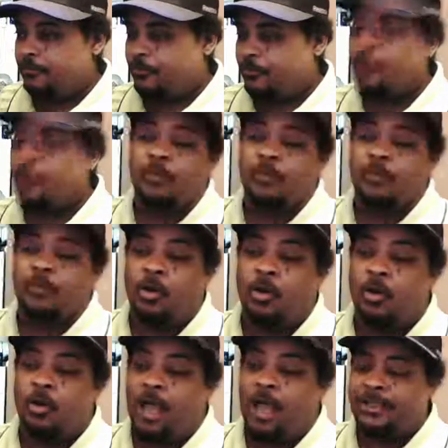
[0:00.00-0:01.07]
first of
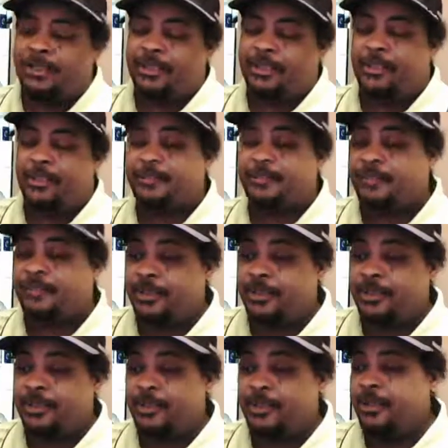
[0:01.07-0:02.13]
all, I can't
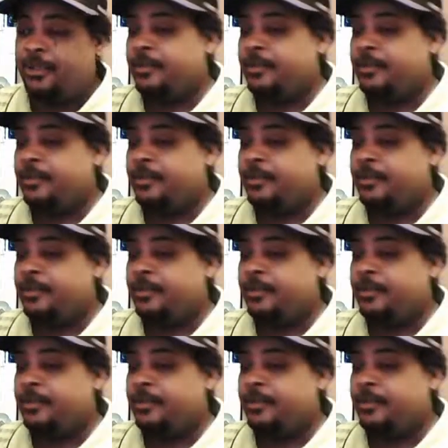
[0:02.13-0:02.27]
see